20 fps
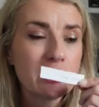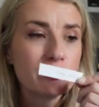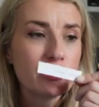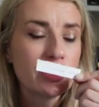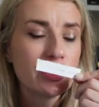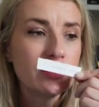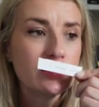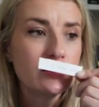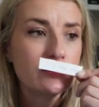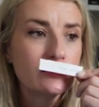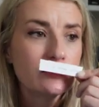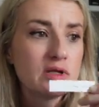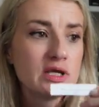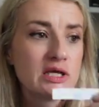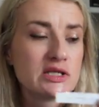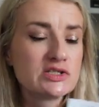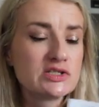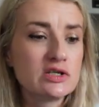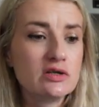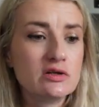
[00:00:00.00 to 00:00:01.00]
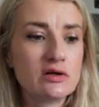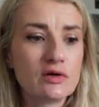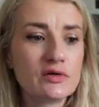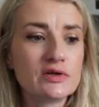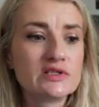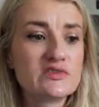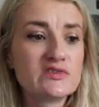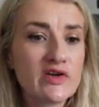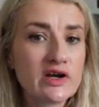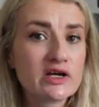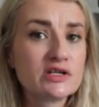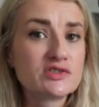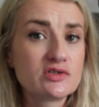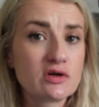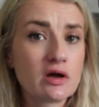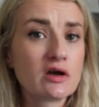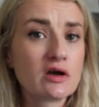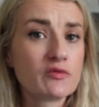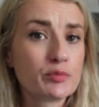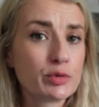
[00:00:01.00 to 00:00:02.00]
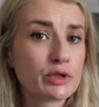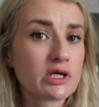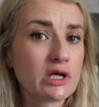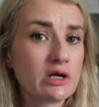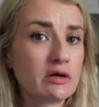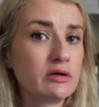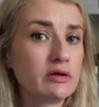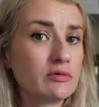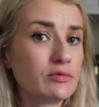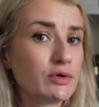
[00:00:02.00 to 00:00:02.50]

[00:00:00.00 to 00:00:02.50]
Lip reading: but it's, you know, it's very strong of Bulgarian